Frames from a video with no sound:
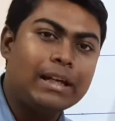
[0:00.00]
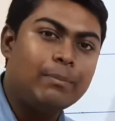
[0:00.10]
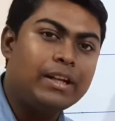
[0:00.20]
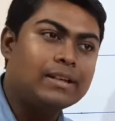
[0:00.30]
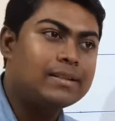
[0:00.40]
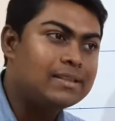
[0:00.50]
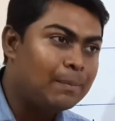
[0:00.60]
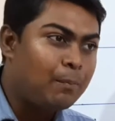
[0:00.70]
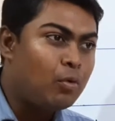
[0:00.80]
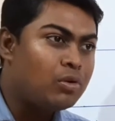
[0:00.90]
communication,
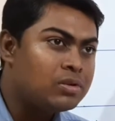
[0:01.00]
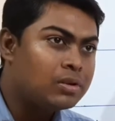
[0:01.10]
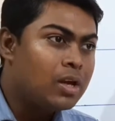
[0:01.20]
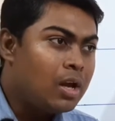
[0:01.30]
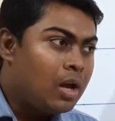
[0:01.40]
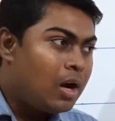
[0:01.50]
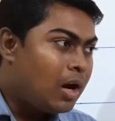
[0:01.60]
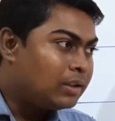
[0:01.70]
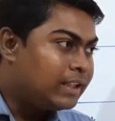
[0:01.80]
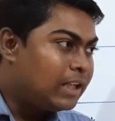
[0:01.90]
suppose
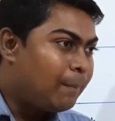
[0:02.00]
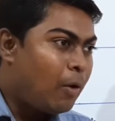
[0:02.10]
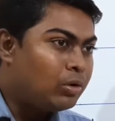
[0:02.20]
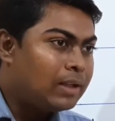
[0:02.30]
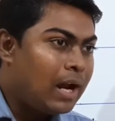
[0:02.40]
think about